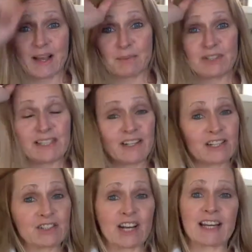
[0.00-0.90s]
I'm just here
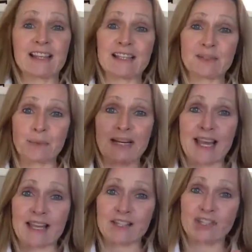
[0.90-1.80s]
to check in this week
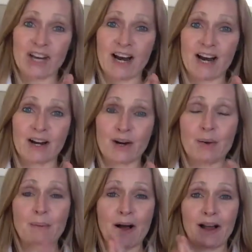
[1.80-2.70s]
and
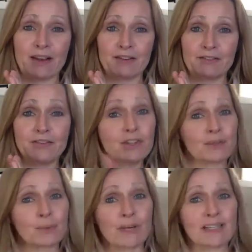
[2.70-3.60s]
share my
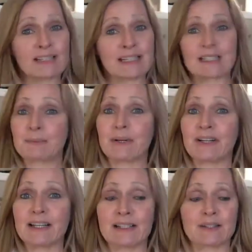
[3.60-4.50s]
first week's
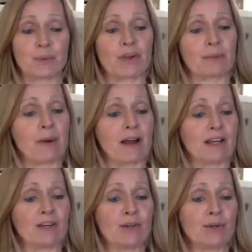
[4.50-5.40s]
experience with my
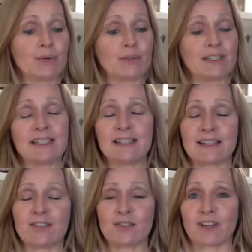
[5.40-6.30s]
new
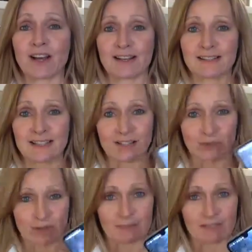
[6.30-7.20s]
decentralized
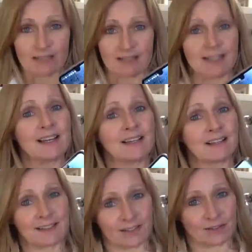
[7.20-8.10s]
encrypted
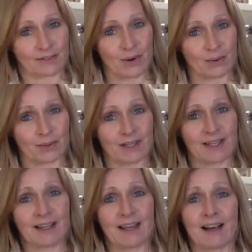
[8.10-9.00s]
ClearPHONE.
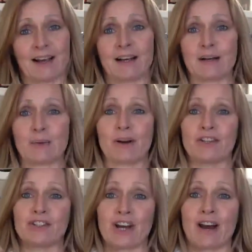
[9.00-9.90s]
I
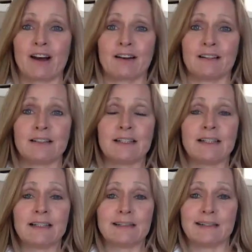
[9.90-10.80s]
want to share
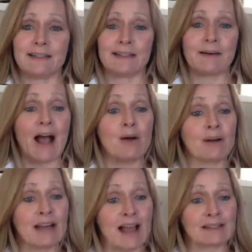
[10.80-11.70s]
how
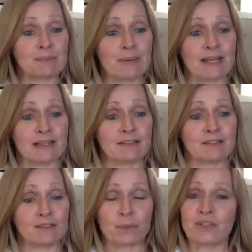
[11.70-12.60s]
it has
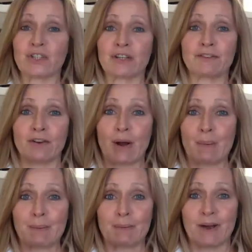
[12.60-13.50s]
been switching
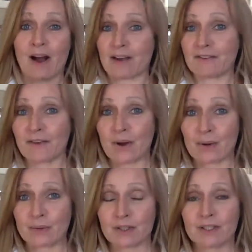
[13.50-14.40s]
from
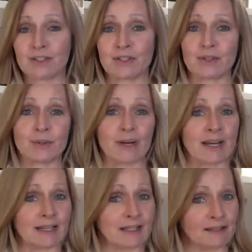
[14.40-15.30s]
iPhone to
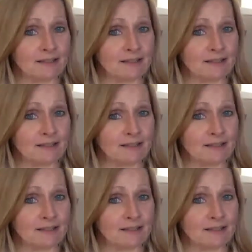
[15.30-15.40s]
a